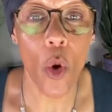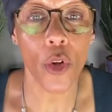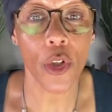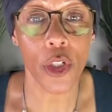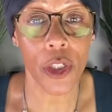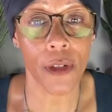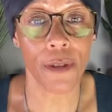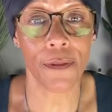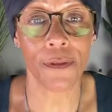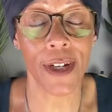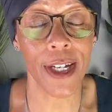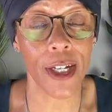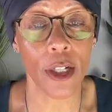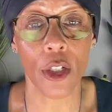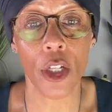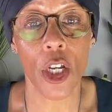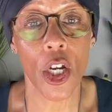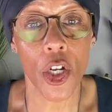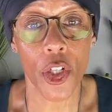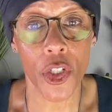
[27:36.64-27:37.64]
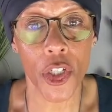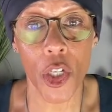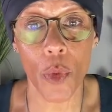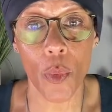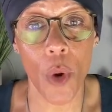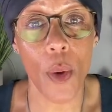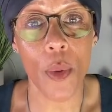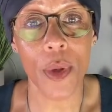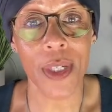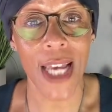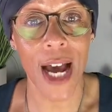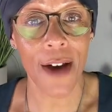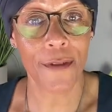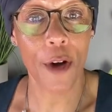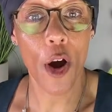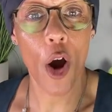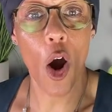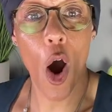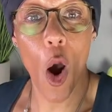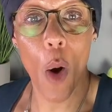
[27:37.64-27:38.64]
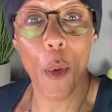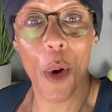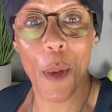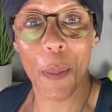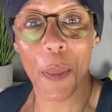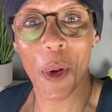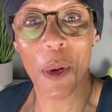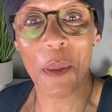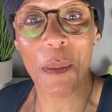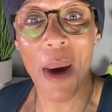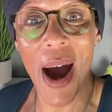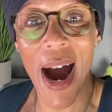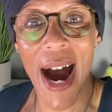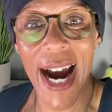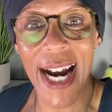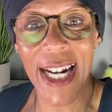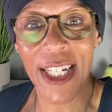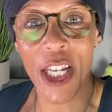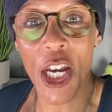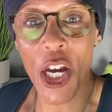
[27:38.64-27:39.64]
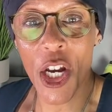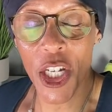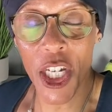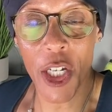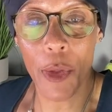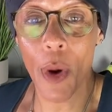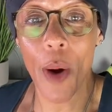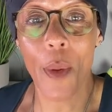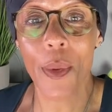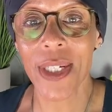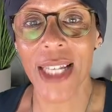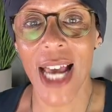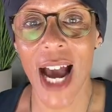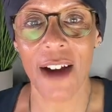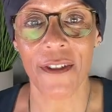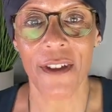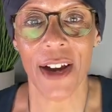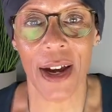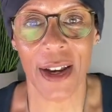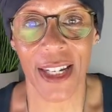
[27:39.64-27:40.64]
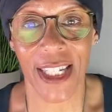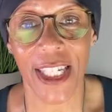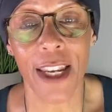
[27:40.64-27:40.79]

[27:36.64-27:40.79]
want to feel. You won't have a horrible mind. You won't have